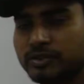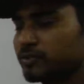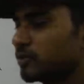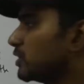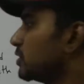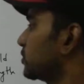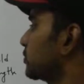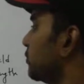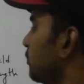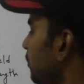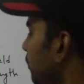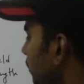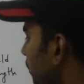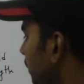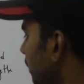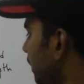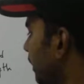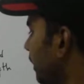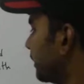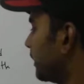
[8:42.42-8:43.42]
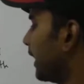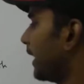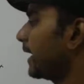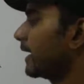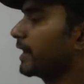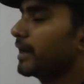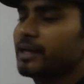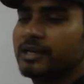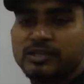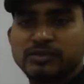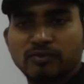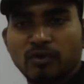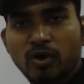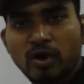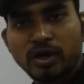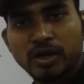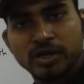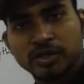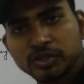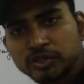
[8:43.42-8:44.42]
also the angle is
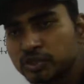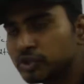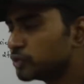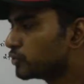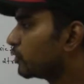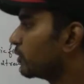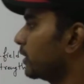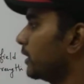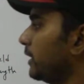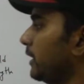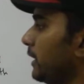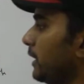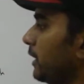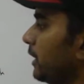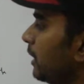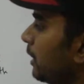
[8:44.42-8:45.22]
what? 0 degree.